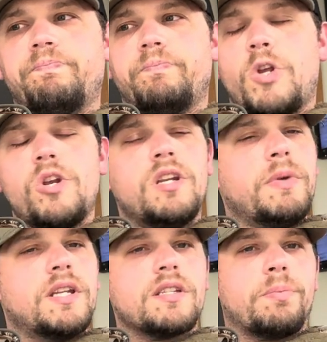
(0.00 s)
you need to be
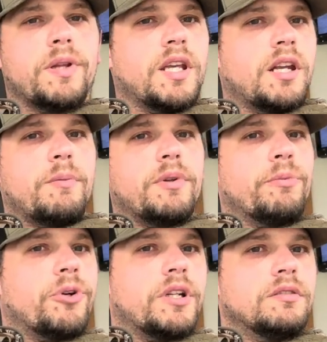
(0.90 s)
disciplined to get up in the
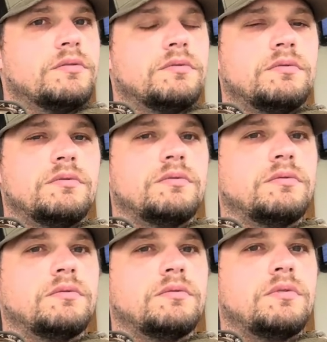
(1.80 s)
morning.
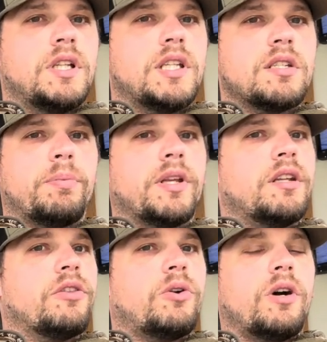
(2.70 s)
Disciplined to
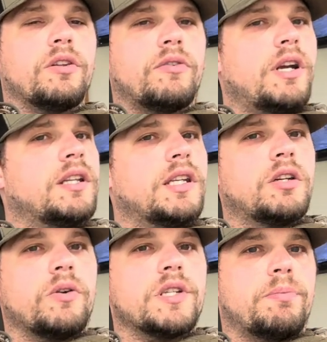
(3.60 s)
throw out the right
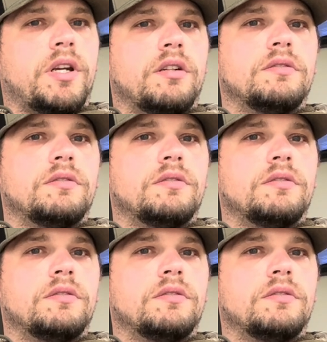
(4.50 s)
decoy spread.